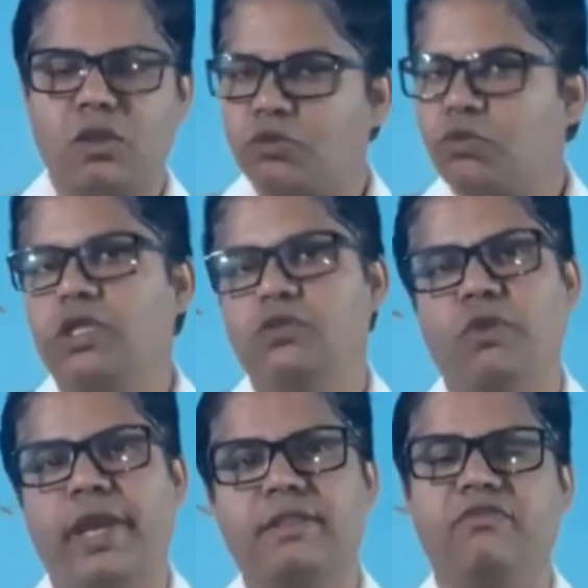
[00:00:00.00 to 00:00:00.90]
also
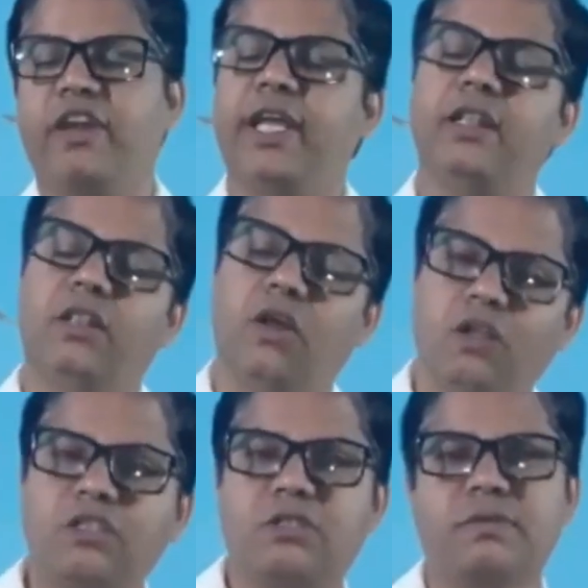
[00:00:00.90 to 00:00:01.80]
enjoying very
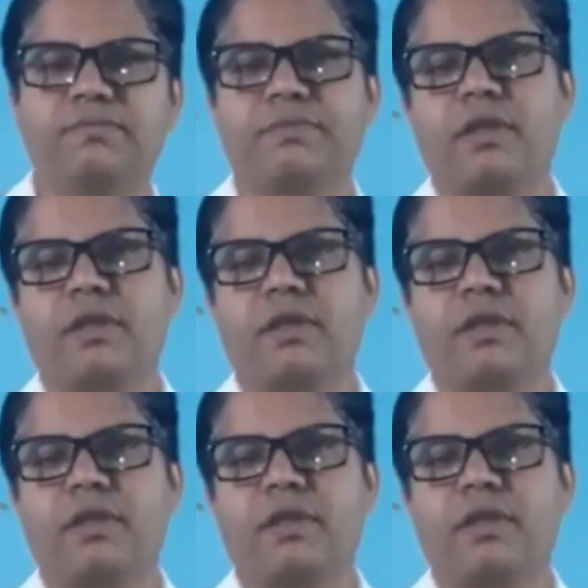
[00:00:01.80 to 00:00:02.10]
lots